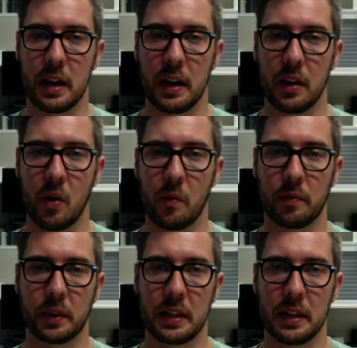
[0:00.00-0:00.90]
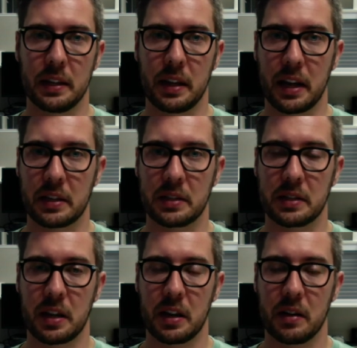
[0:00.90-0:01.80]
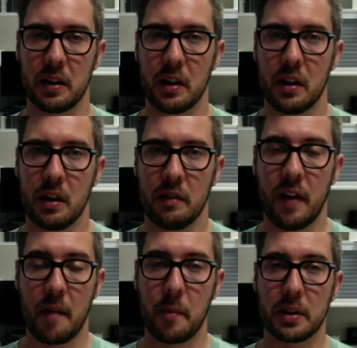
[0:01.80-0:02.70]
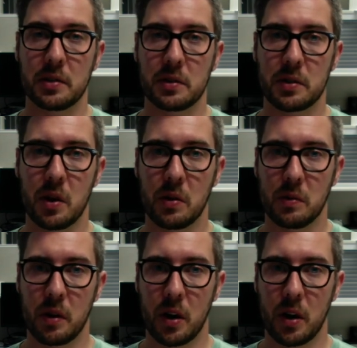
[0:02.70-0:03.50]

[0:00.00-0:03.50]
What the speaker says: and hopefully in the next 5 months or so,